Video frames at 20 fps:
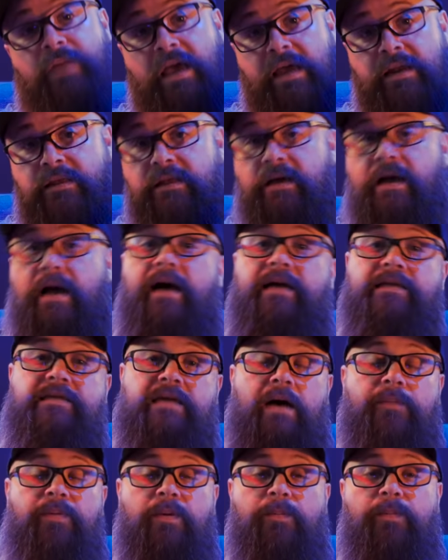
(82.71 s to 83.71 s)
and in the cards
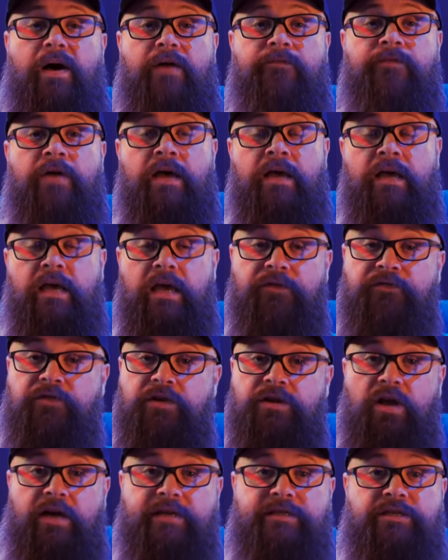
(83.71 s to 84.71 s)
up above. If
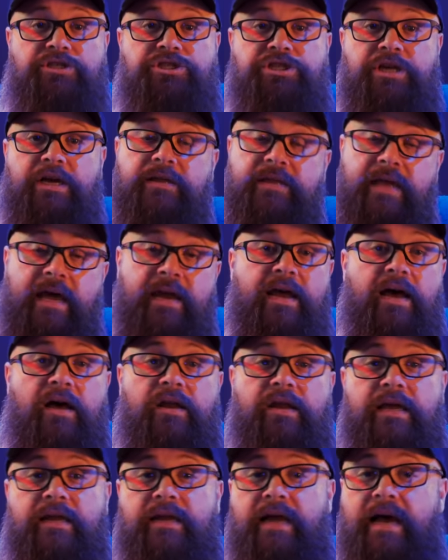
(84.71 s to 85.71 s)
you'd like to check that
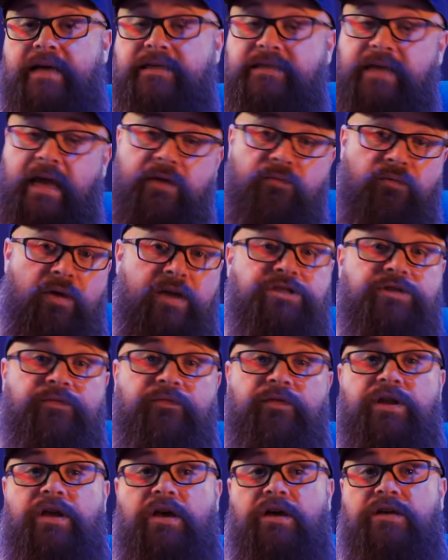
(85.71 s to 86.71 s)
out, it has a range of
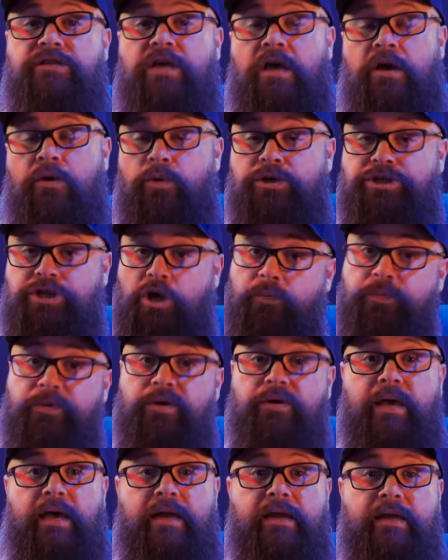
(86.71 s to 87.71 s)
videos which help
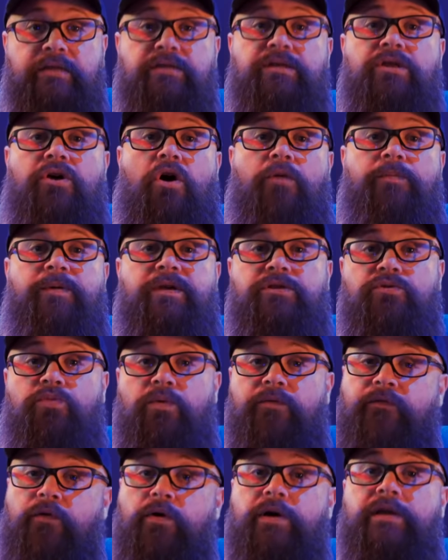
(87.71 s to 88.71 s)
you get into the hobby
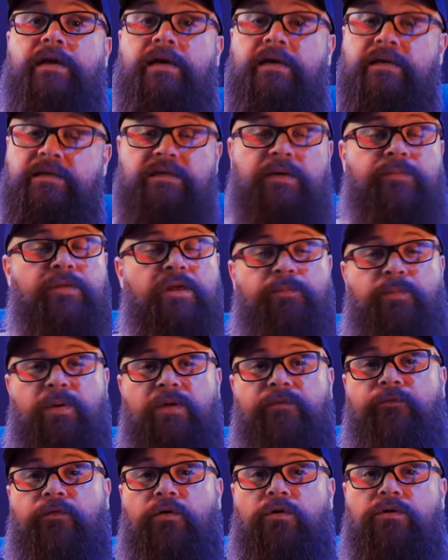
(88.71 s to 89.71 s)
to avoid some of the
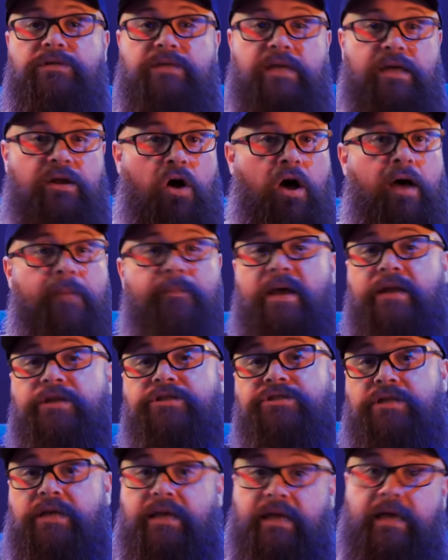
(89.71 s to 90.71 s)
pitfalls that I
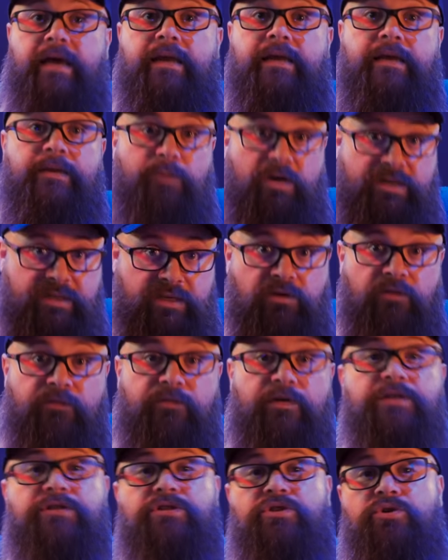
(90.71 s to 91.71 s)
managed to get
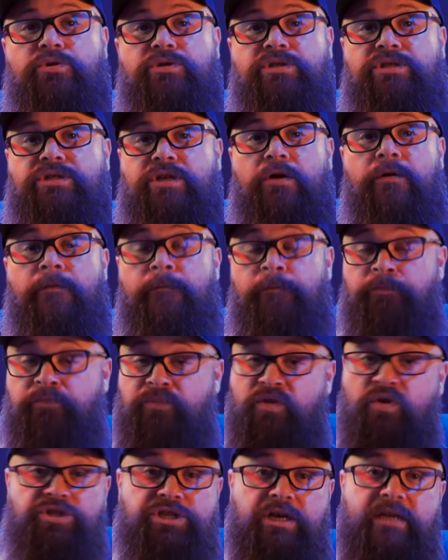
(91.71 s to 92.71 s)
myself into. So
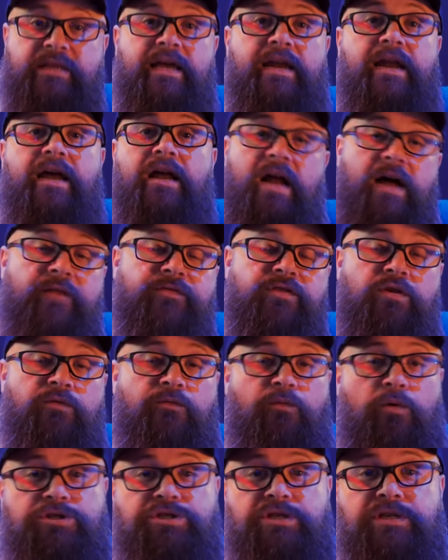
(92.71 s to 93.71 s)
do check that out after
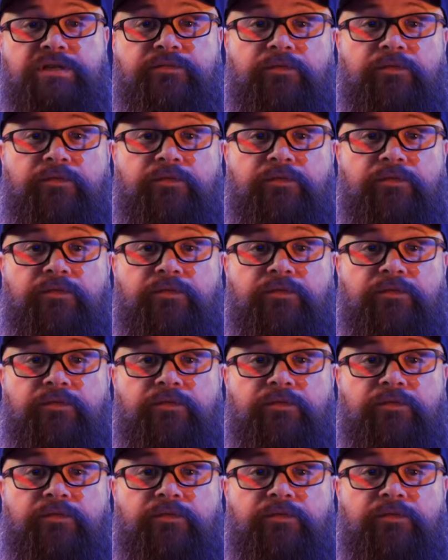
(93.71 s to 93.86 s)
you've watched this